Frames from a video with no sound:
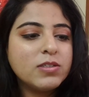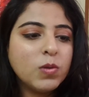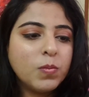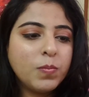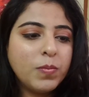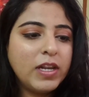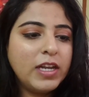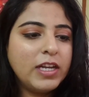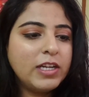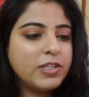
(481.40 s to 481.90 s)
is
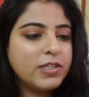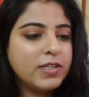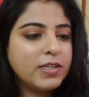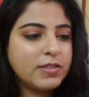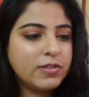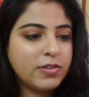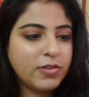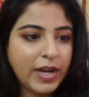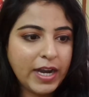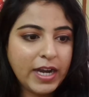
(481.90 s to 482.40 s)

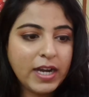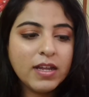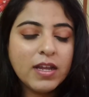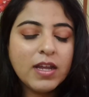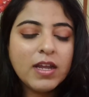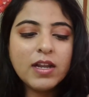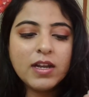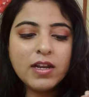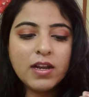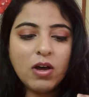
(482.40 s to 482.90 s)
Superlicious
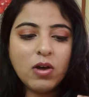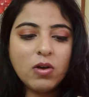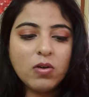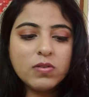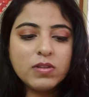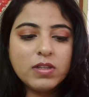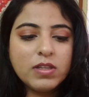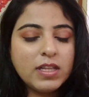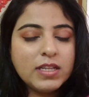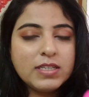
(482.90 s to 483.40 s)
Red.
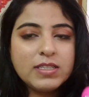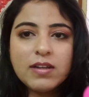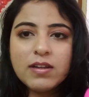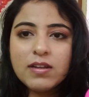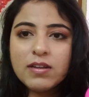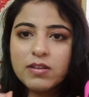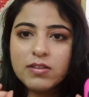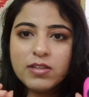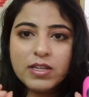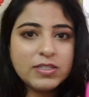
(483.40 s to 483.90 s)
Now these
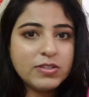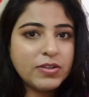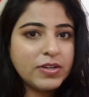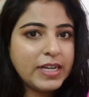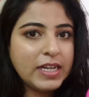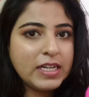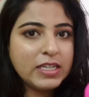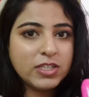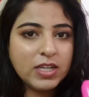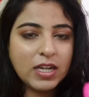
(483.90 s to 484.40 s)

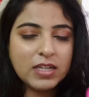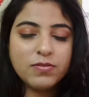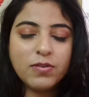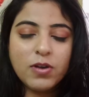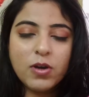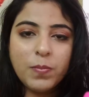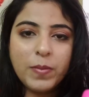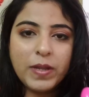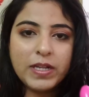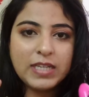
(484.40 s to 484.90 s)
retail just
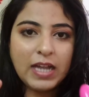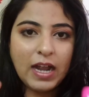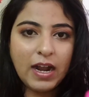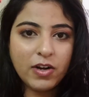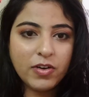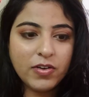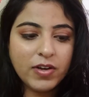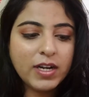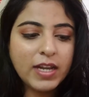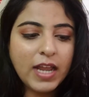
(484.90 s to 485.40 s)
for rupees
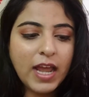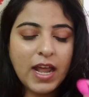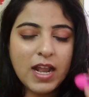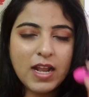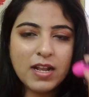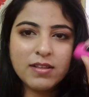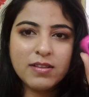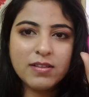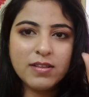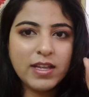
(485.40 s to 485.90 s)
100,
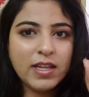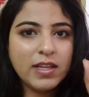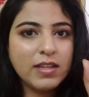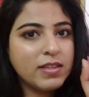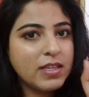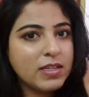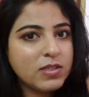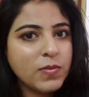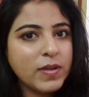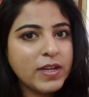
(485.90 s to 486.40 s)
and
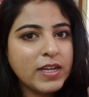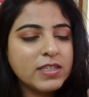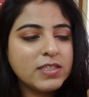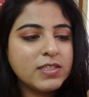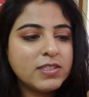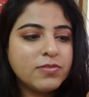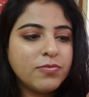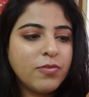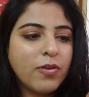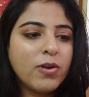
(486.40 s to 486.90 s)
this one
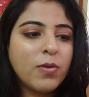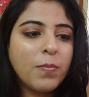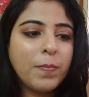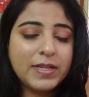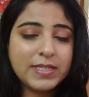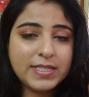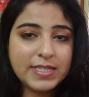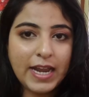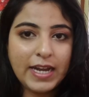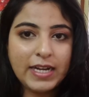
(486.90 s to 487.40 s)
is for
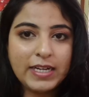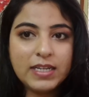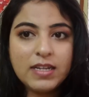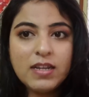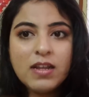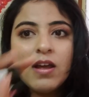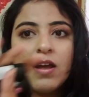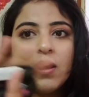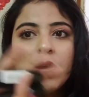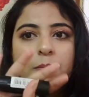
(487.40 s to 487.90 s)
rupees
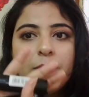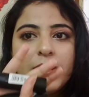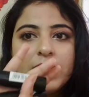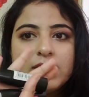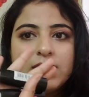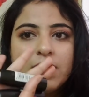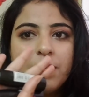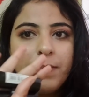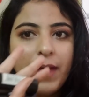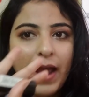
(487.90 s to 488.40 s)
90,
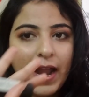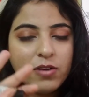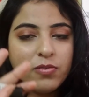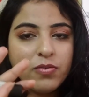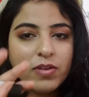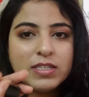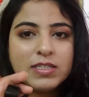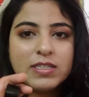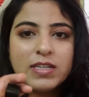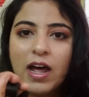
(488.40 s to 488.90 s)
but the
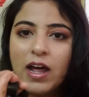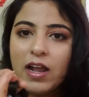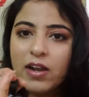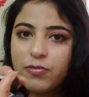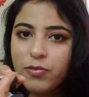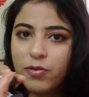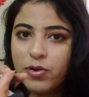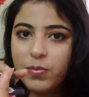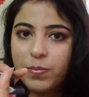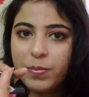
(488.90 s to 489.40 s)
matte ones
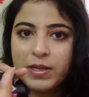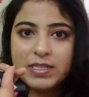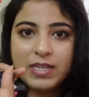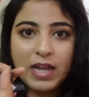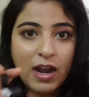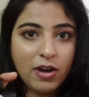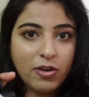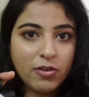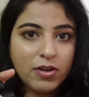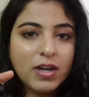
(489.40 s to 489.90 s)
are for
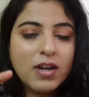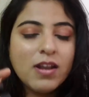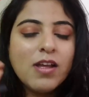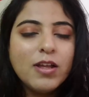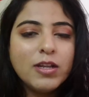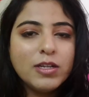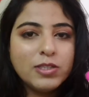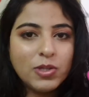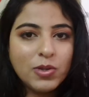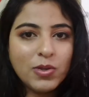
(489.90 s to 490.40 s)
rupees 100,
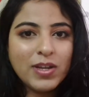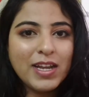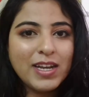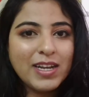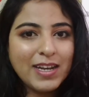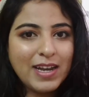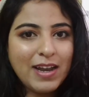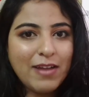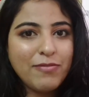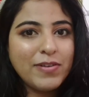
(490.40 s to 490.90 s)
so you
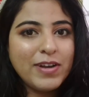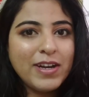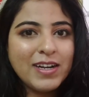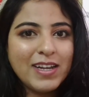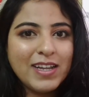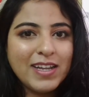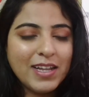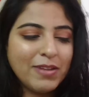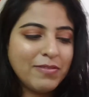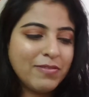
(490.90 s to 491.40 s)
can
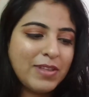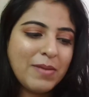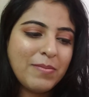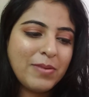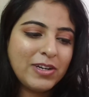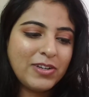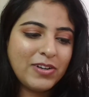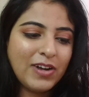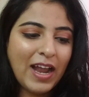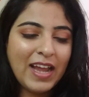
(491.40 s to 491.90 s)
definitely give
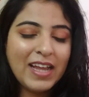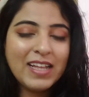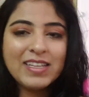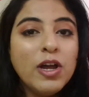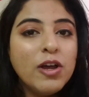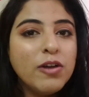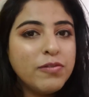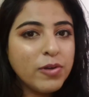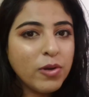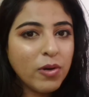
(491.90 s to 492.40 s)
them a
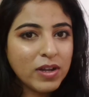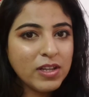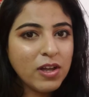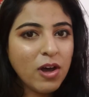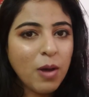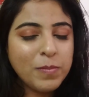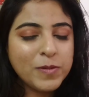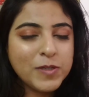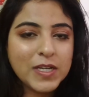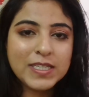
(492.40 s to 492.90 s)
try. Few
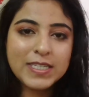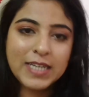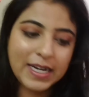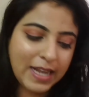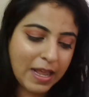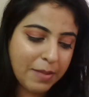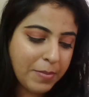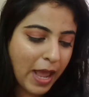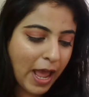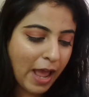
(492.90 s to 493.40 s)
other options
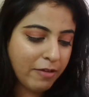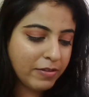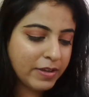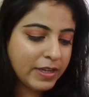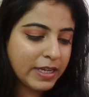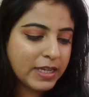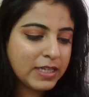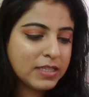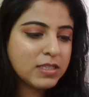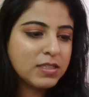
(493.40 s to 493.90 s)
that I'm
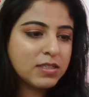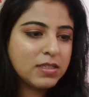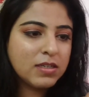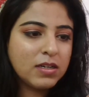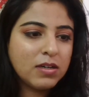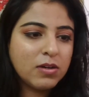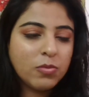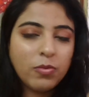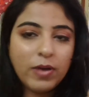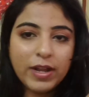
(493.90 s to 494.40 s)
having is
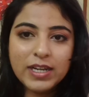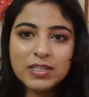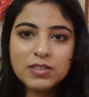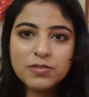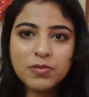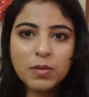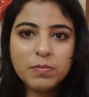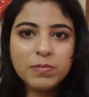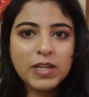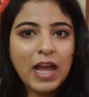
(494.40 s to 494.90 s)
one
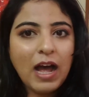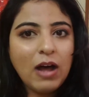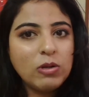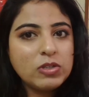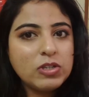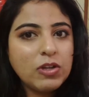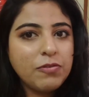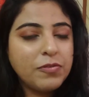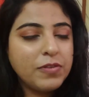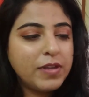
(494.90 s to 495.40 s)
is from the
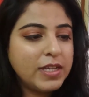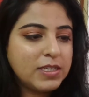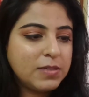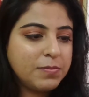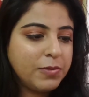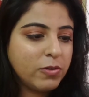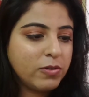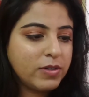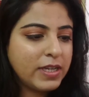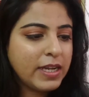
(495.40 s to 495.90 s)
house of
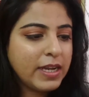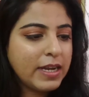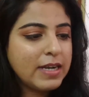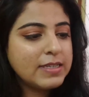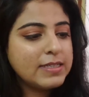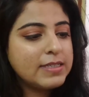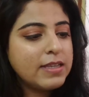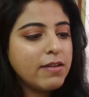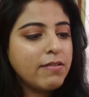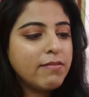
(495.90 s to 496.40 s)
Kiss Beauty.
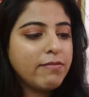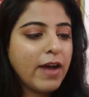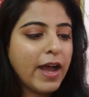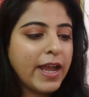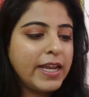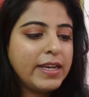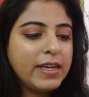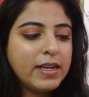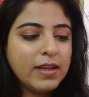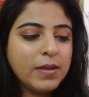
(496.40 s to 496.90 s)
It's their
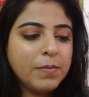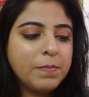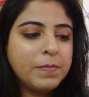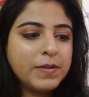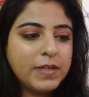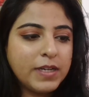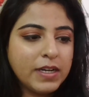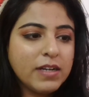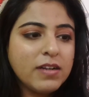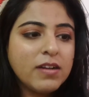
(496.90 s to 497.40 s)
Wine
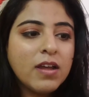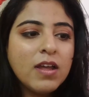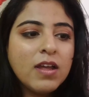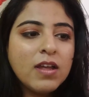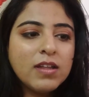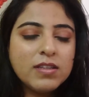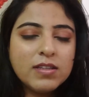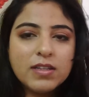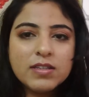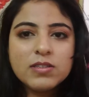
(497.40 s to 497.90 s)
Lip Tint.
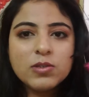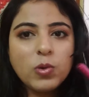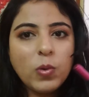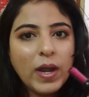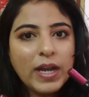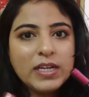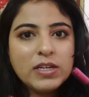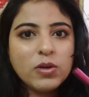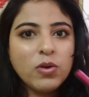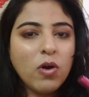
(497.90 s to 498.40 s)
This is
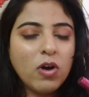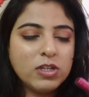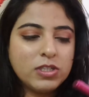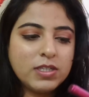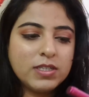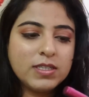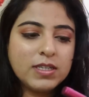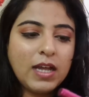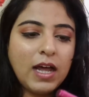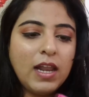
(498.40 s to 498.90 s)
quite a
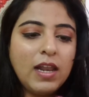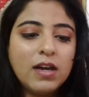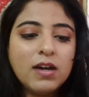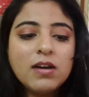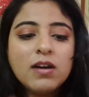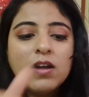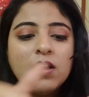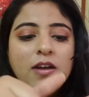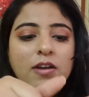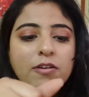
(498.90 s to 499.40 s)
gorgeous
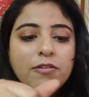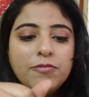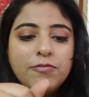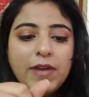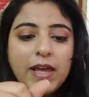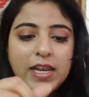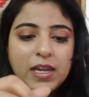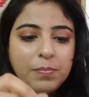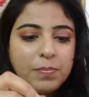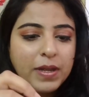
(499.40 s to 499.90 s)
color,
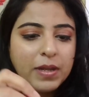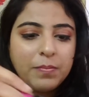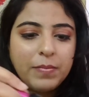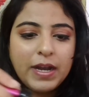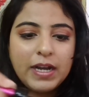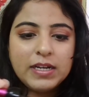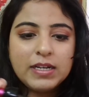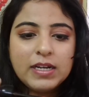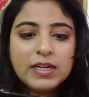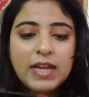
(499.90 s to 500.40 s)
very
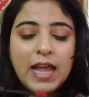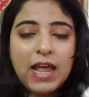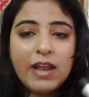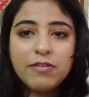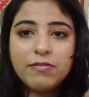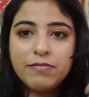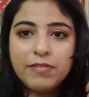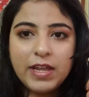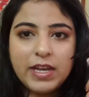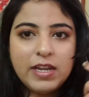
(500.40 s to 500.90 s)
pigmented
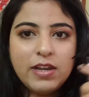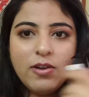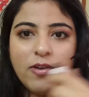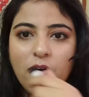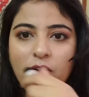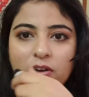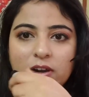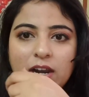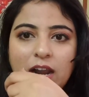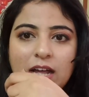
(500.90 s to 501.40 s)
and very
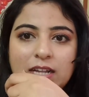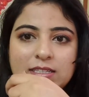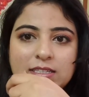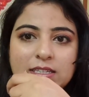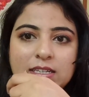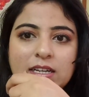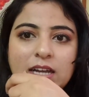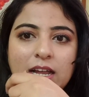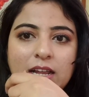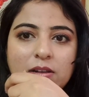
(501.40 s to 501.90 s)
long
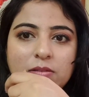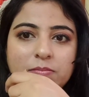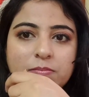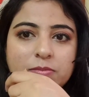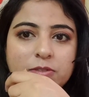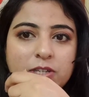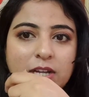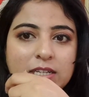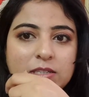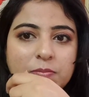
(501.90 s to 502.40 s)
lasting.
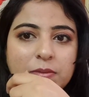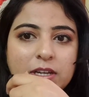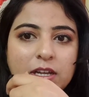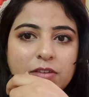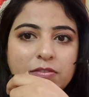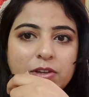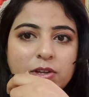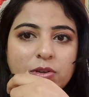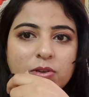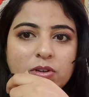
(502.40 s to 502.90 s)
I'll just be
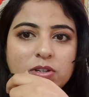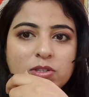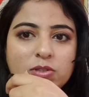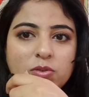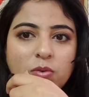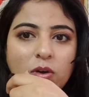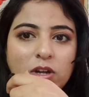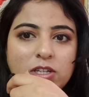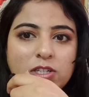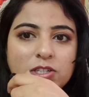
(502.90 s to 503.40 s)
giving you a
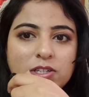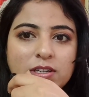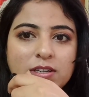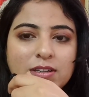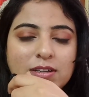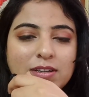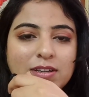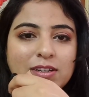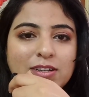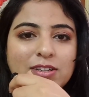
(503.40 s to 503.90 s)
swatch.
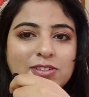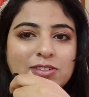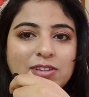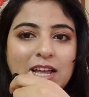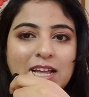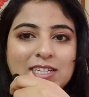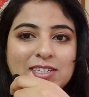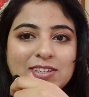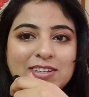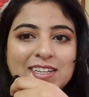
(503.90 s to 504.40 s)

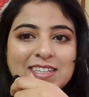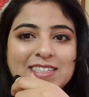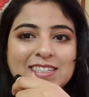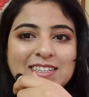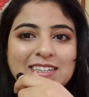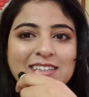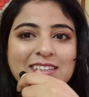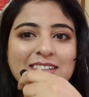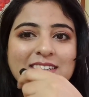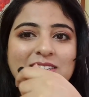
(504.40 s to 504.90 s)
So as you can
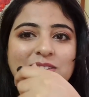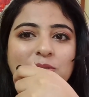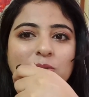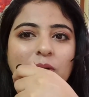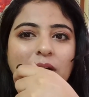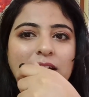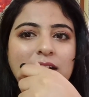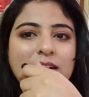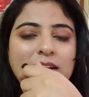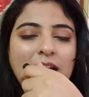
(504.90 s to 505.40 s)
see, this is
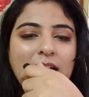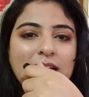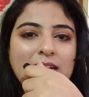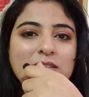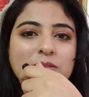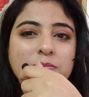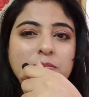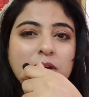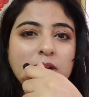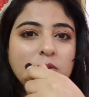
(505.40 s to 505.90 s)
quite
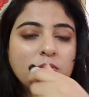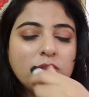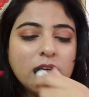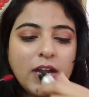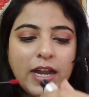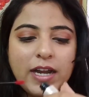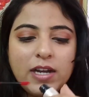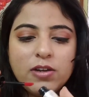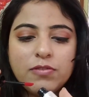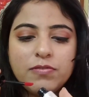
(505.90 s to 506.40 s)
nice
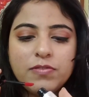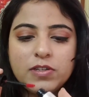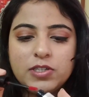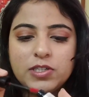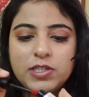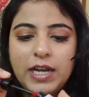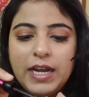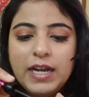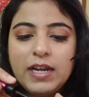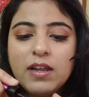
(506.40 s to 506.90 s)
maroon kind of
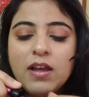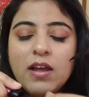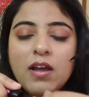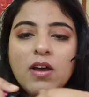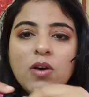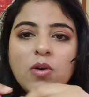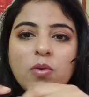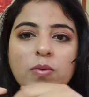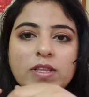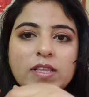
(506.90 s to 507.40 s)
a shade
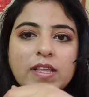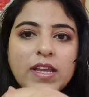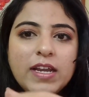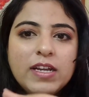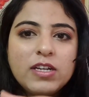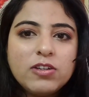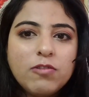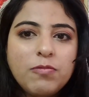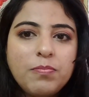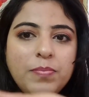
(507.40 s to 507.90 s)
with a
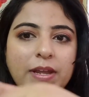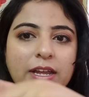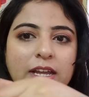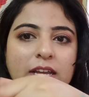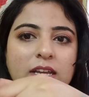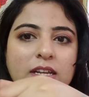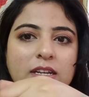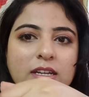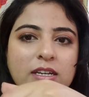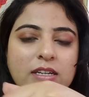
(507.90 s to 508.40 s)
hint of
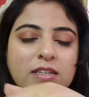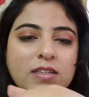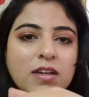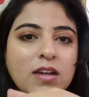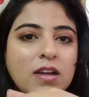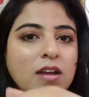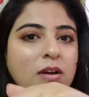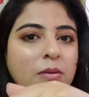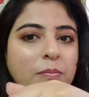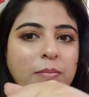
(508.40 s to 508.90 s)
pink in
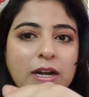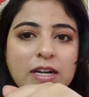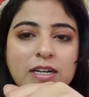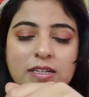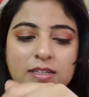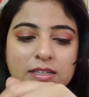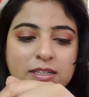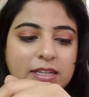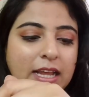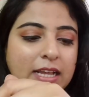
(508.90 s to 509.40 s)
it.
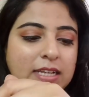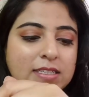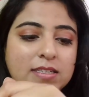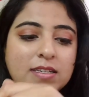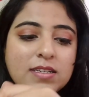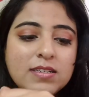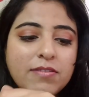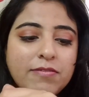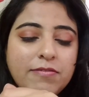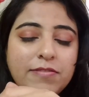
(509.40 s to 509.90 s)
But
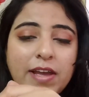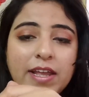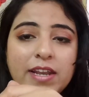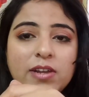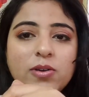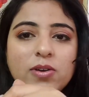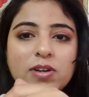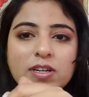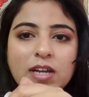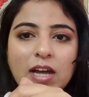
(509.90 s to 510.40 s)
yes, this is a
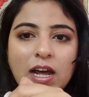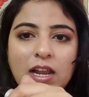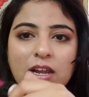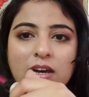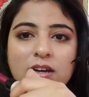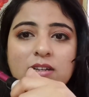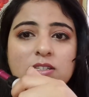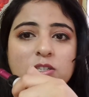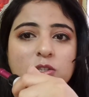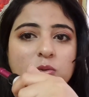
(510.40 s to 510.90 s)
very good
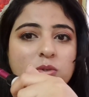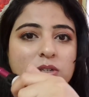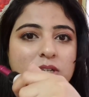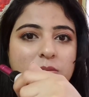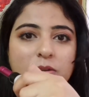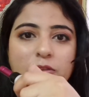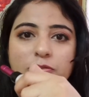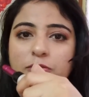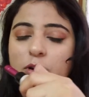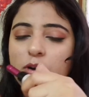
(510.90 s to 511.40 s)
color,
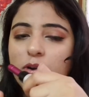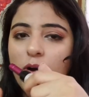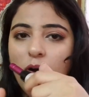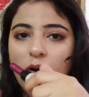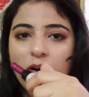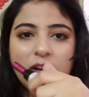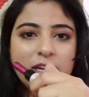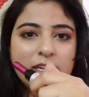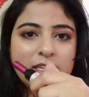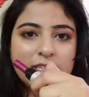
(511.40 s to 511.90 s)
suitable for
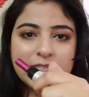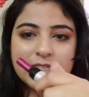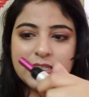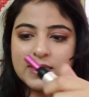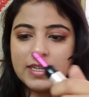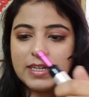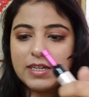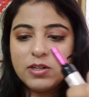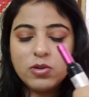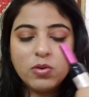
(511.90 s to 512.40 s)
all Indian
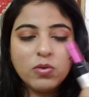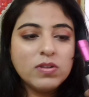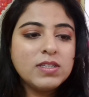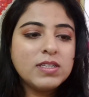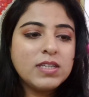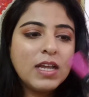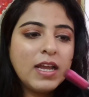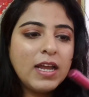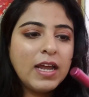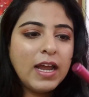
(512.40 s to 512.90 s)
skin
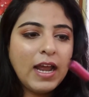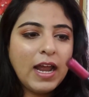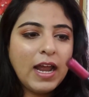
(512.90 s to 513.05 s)
tones.